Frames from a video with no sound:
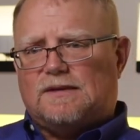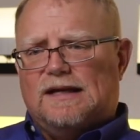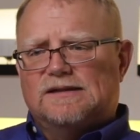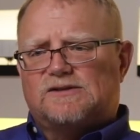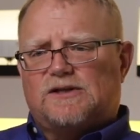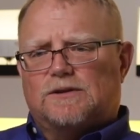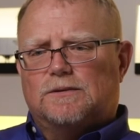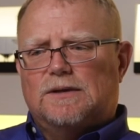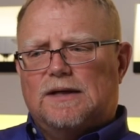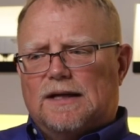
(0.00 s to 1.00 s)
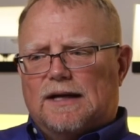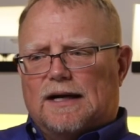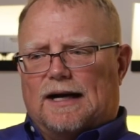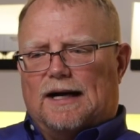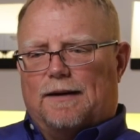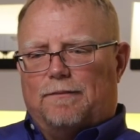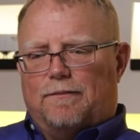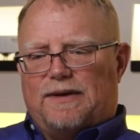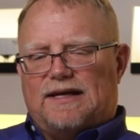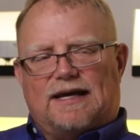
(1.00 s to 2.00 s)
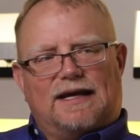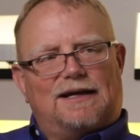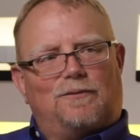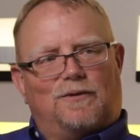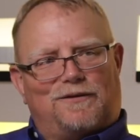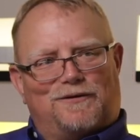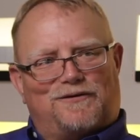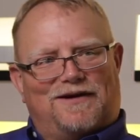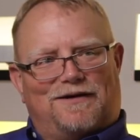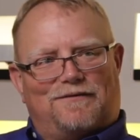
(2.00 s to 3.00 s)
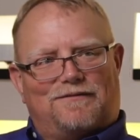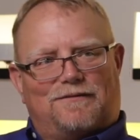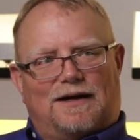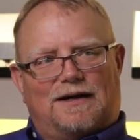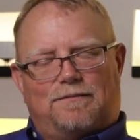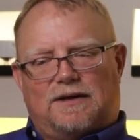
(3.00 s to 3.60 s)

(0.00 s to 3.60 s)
And so be candid with yourself, right?